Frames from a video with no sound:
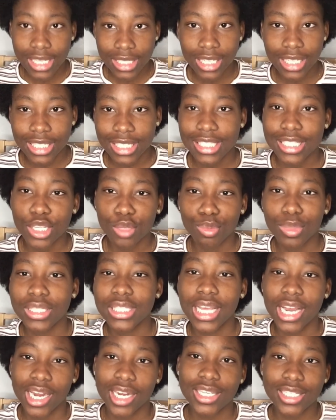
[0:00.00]
think that the
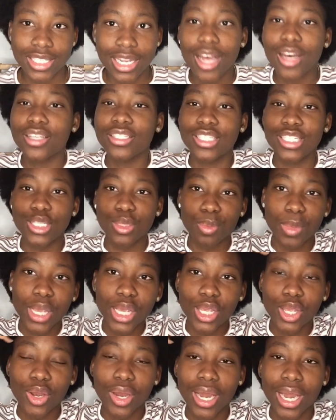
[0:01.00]
simplest hairstyles just
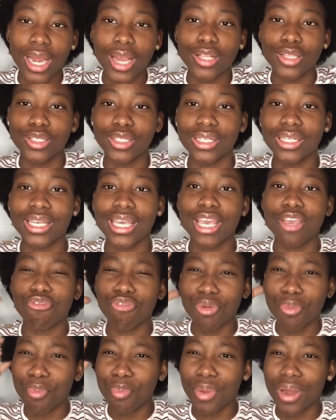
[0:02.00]
make your hair look
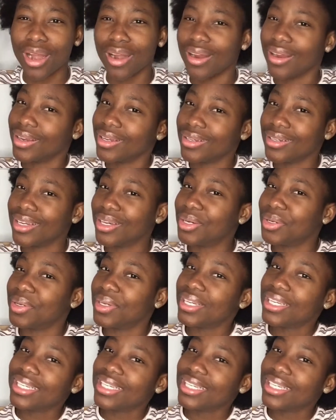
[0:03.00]
even better, you know?